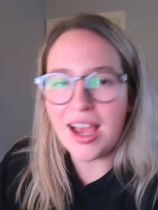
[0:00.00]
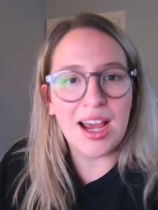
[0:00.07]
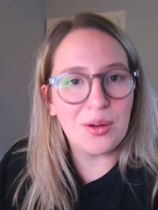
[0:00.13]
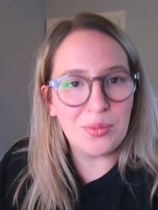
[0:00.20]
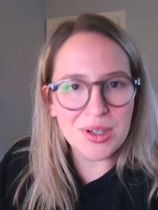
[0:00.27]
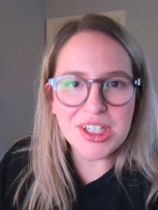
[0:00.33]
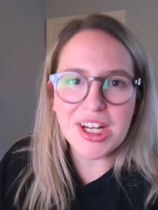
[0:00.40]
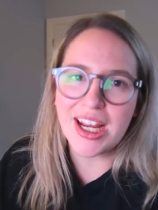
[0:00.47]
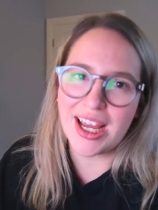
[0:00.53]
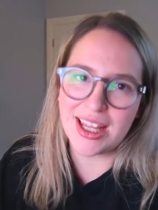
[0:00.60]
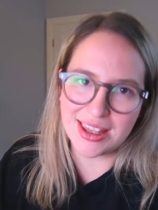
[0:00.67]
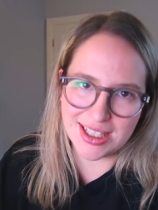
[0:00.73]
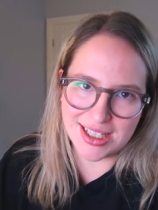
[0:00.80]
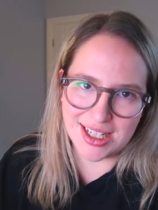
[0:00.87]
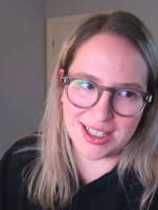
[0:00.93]
I wish I
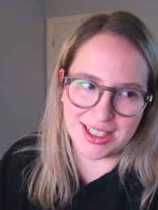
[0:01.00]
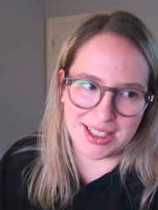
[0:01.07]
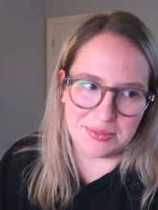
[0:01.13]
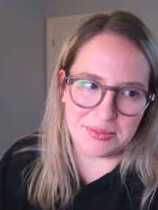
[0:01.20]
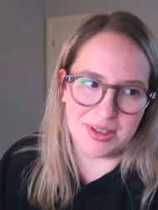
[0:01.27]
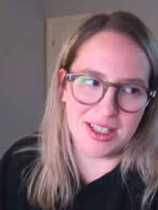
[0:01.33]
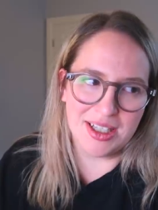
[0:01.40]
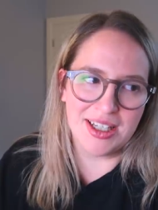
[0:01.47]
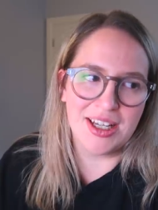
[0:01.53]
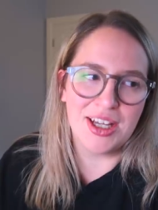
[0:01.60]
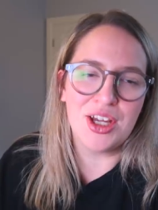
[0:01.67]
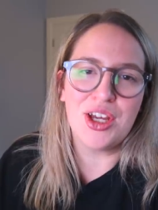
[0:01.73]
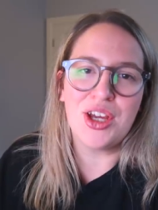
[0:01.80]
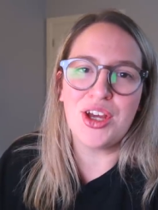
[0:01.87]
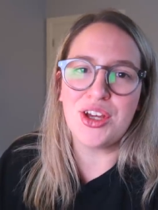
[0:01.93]
had the time
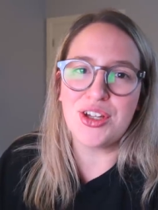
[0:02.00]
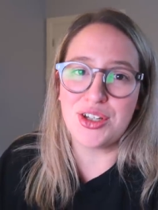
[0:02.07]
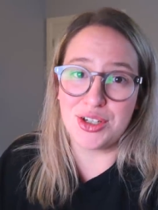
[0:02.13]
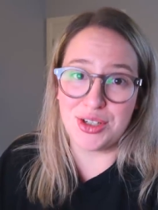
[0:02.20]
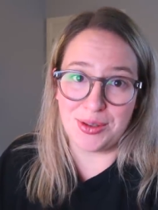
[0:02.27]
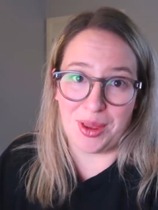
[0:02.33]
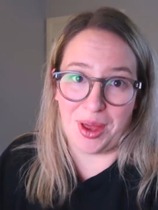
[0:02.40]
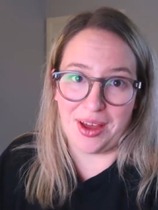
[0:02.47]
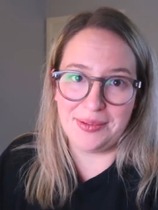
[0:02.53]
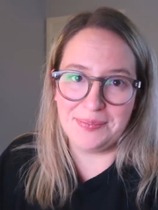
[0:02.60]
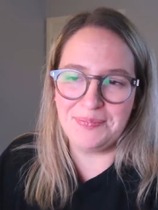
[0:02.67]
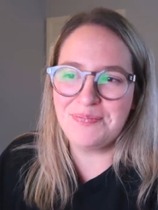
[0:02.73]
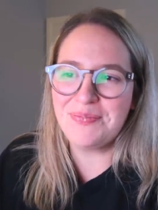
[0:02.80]
to do that.